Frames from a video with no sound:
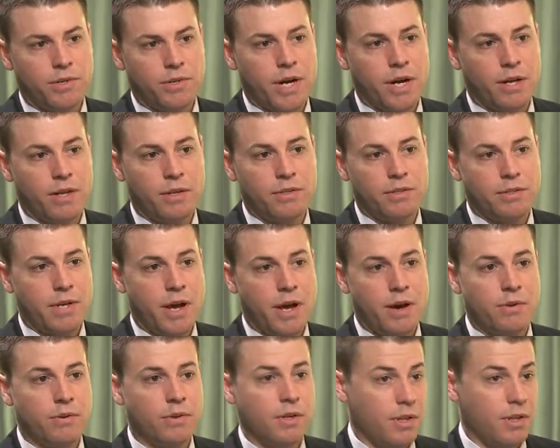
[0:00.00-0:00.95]
trial is
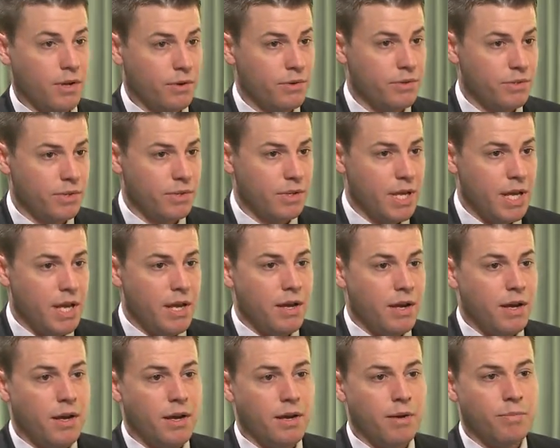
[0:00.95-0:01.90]
now closed.
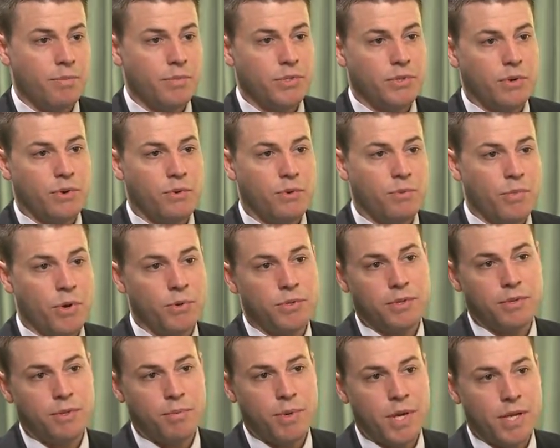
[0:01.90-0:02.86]
Um, so
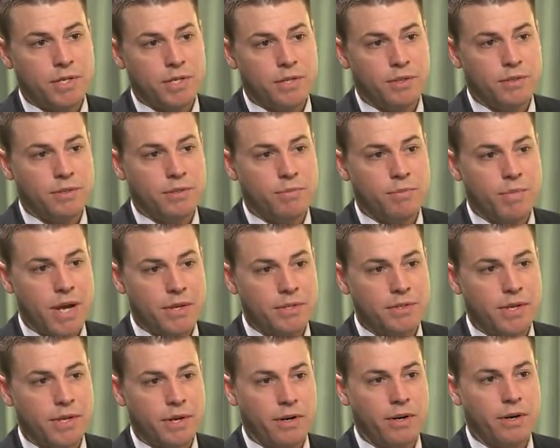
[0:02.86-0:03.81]
most of the patients in my
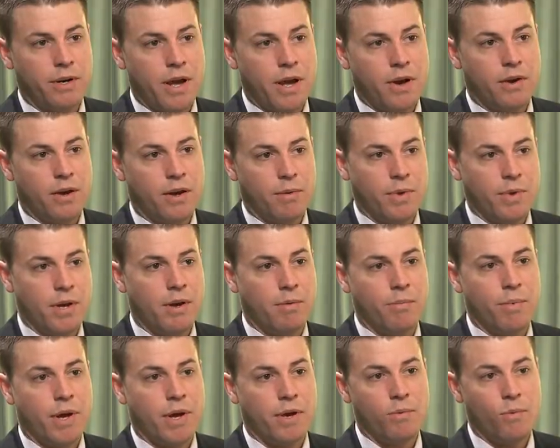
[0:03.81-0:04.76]
center are now coming
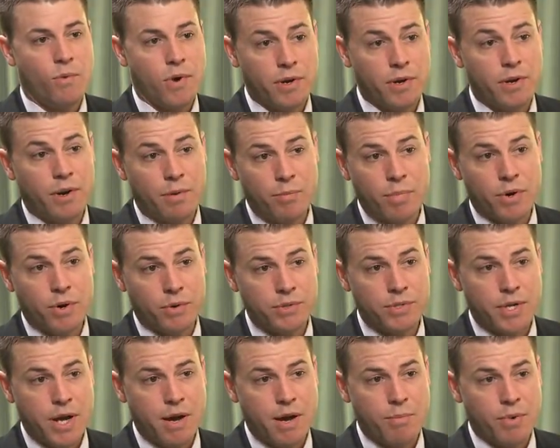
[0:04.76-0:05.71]
up on one year
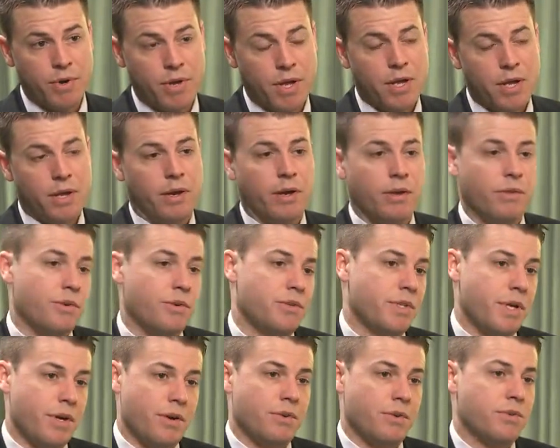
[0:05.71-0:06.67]
post-op. Other
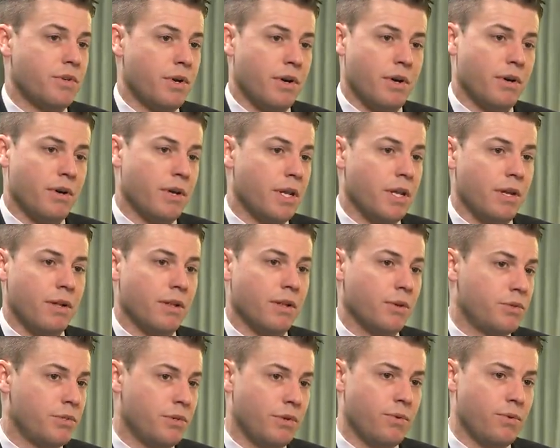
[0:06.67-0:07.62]
centers are getting
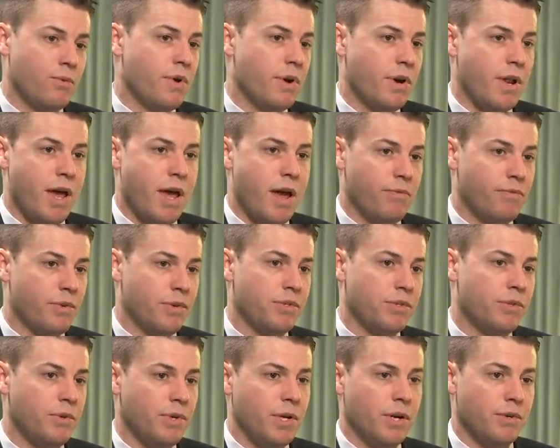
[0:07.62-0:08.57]
closer to one and a half or
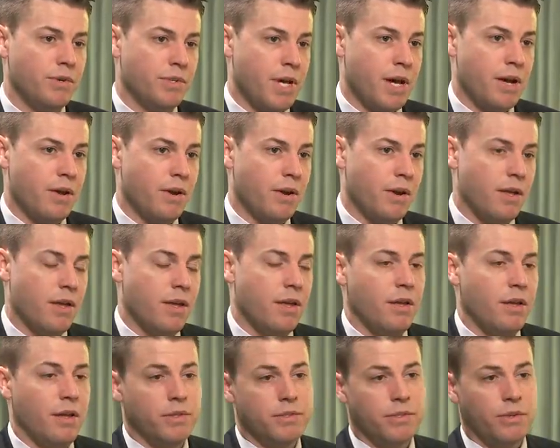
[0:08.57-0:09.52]
two years out.
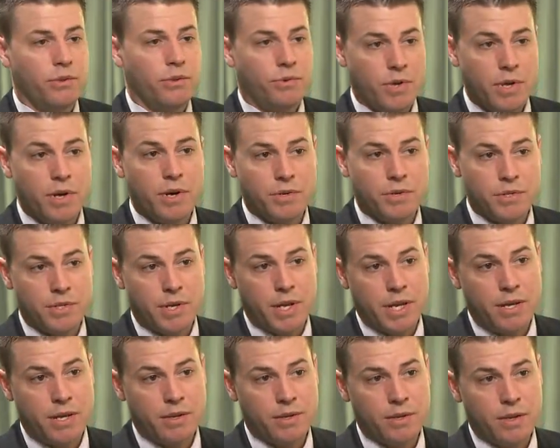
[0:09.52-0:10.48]
It's a three-year
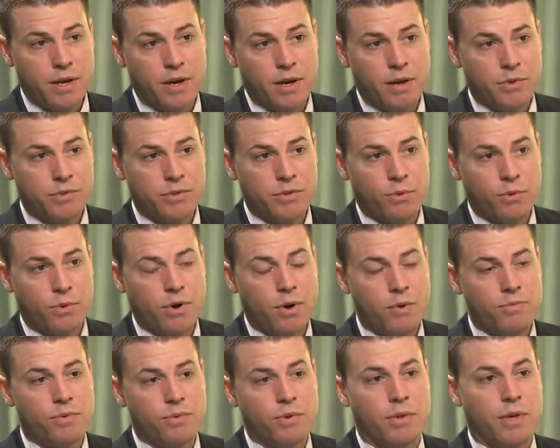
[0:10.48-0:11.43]
study, uh, so we're
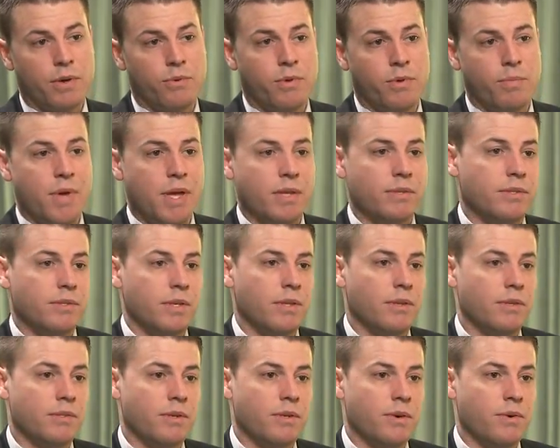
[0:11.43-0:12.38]
hopeful that we may see
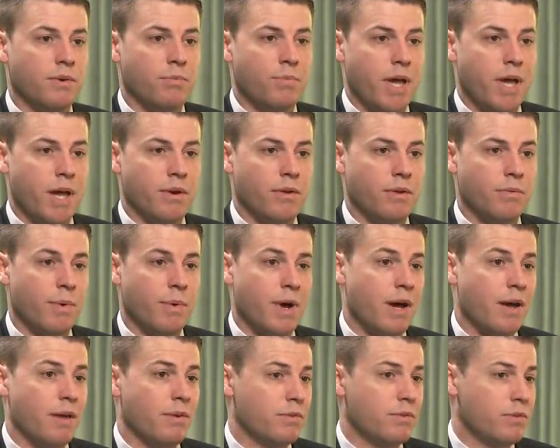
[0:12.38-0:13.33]
this go to panel
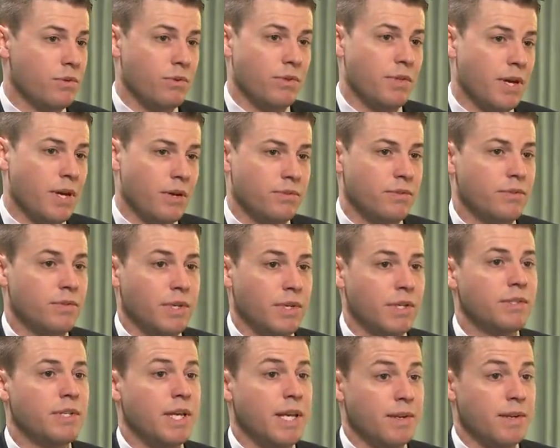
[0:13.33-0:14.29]
by
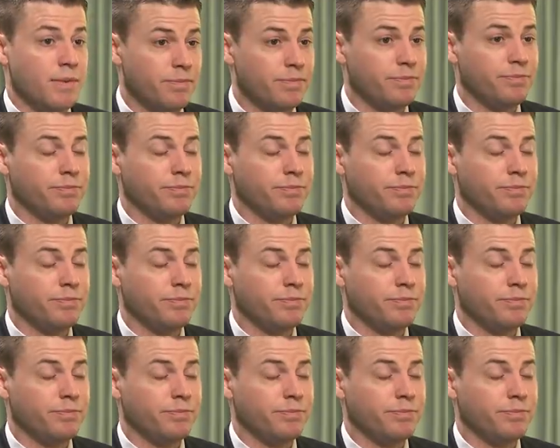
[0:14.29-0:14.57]
2016.